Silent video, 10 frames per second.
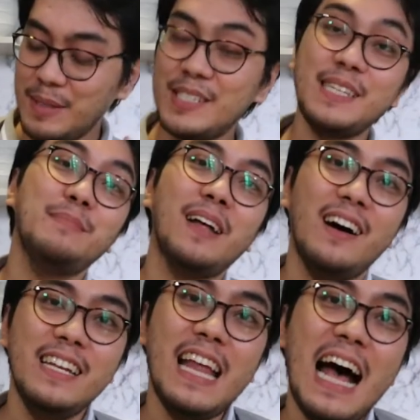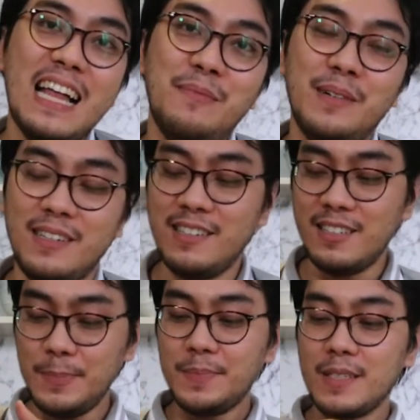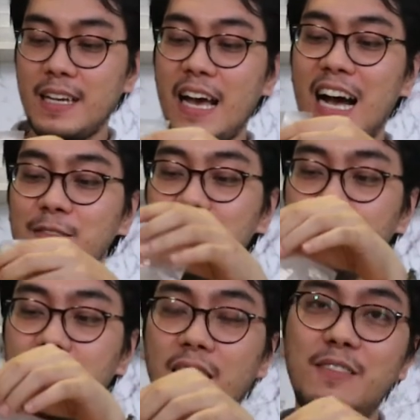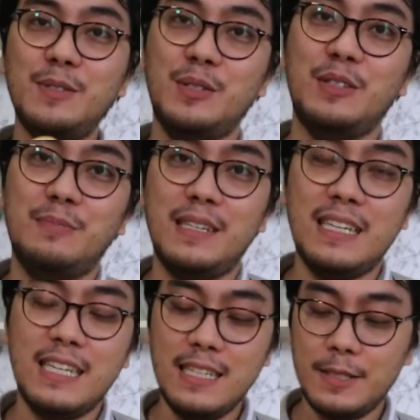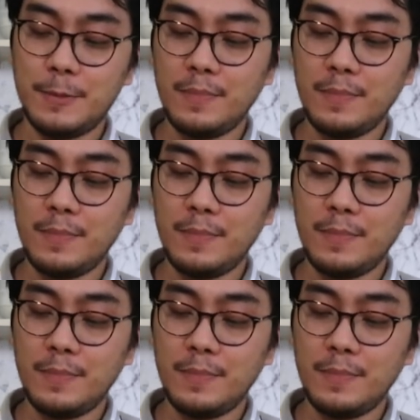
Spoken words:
Because I'm not an animal, I have some gloves with me.